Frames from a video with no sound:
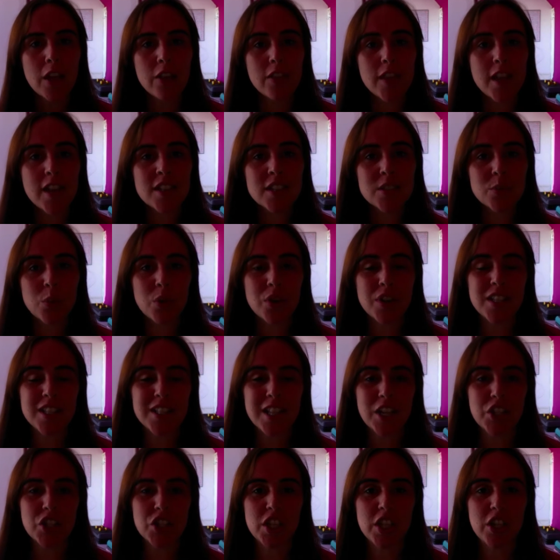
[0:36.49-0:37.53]
This one is
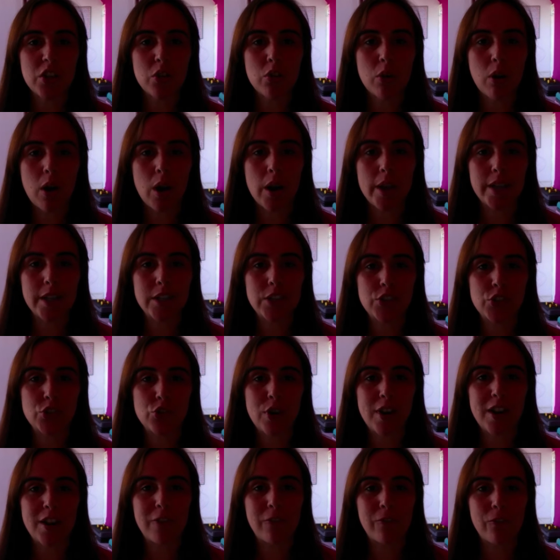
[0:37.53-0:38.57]
actually quite
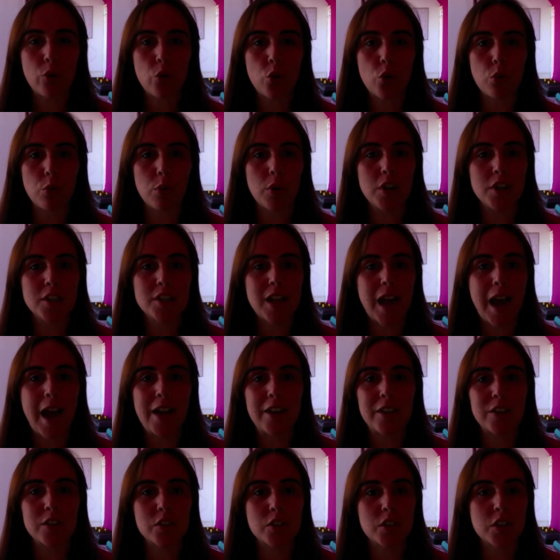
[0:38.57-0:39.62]
straightforward,
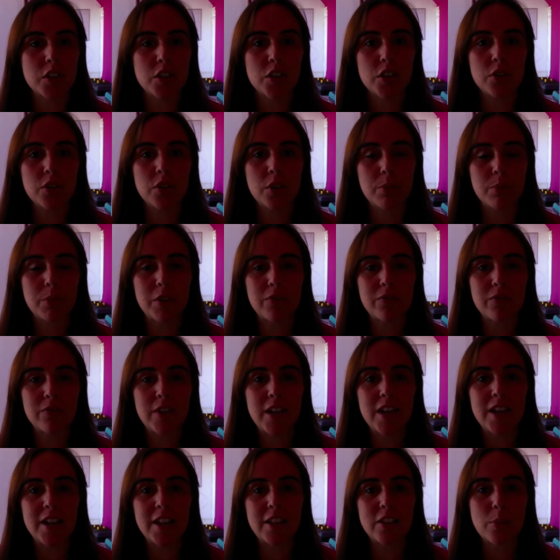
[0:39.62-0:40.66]
and you can be
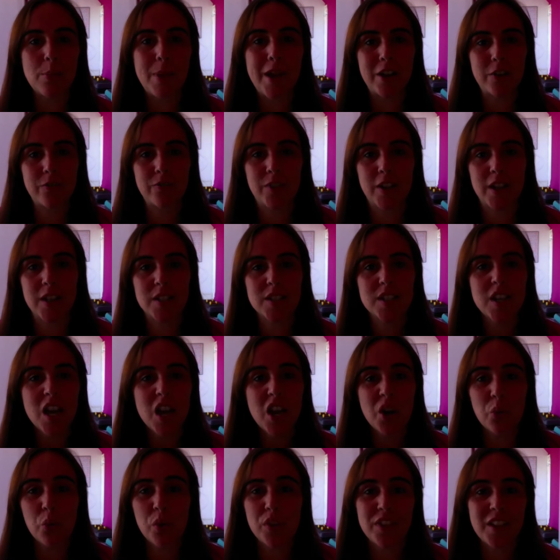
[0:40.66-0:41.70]
feeling the benefits
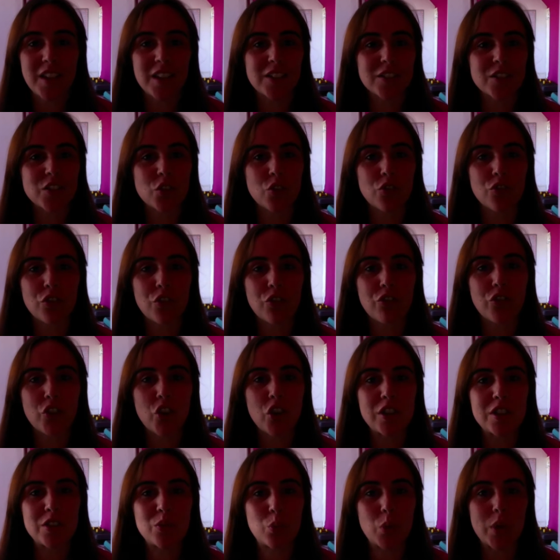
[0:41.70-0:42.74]
within sort of the
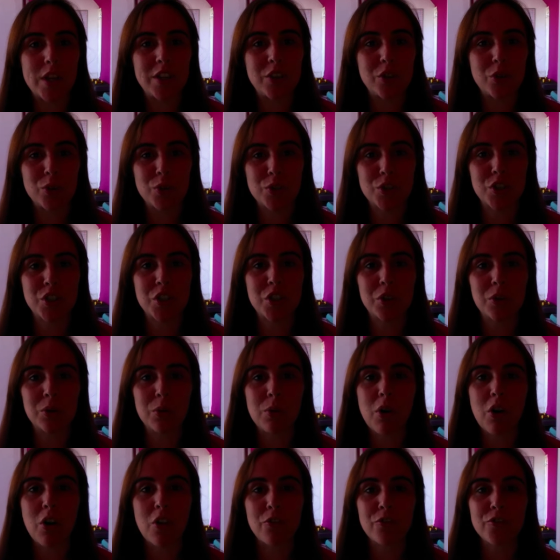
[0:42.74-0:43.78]
first week or two
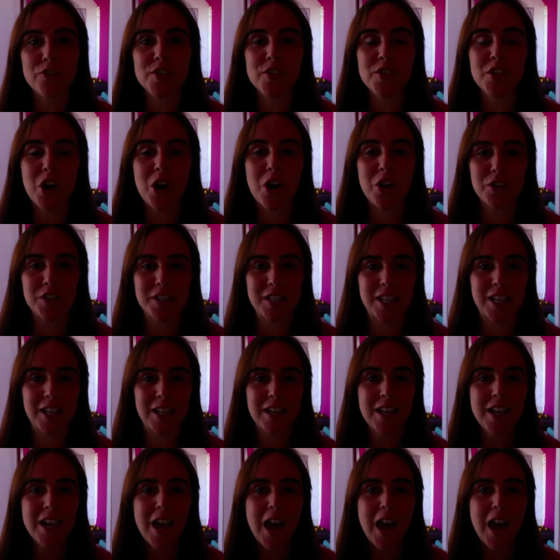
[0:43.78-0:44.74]
of starting.